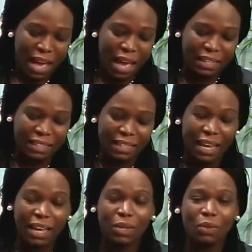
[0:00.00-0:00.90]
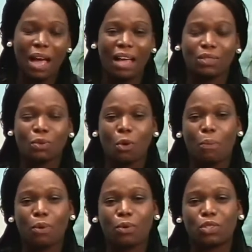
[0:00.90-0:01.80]
And then as
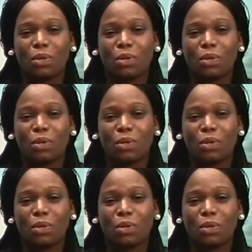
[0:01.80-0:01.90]
couples,